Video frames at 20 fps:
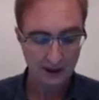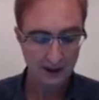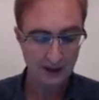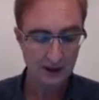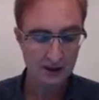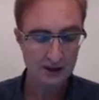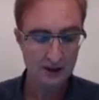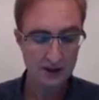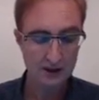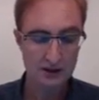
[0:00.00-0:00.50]

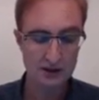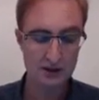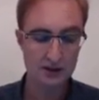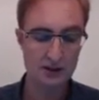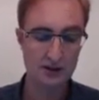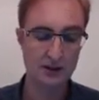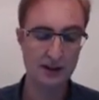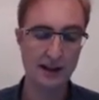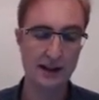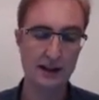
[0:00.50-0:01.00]
In addition
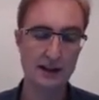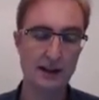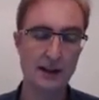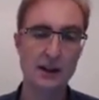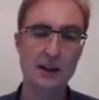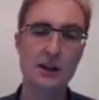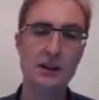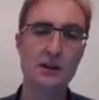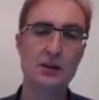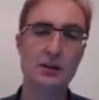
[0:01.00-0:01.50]
to that,
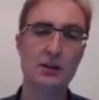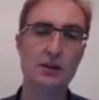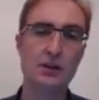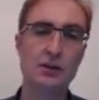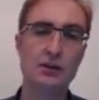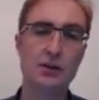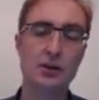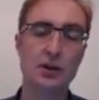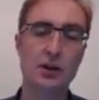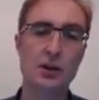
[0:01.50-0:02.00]
there's
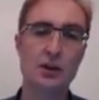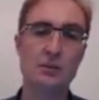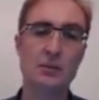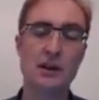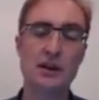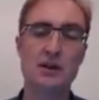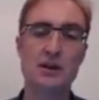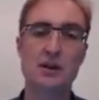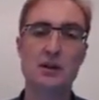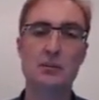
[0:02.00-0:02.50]
also going to
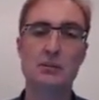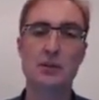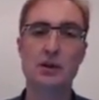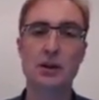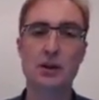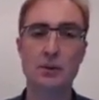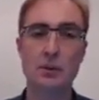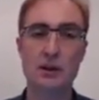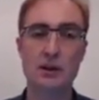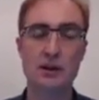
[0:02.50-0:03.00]
be some
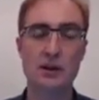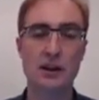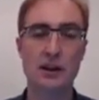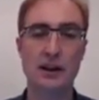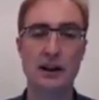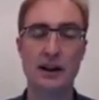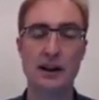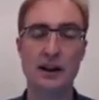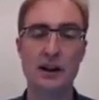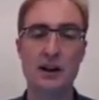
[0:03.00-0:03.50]
queuing
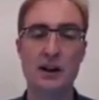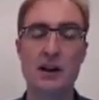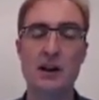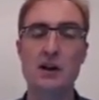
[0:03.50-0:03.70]
delay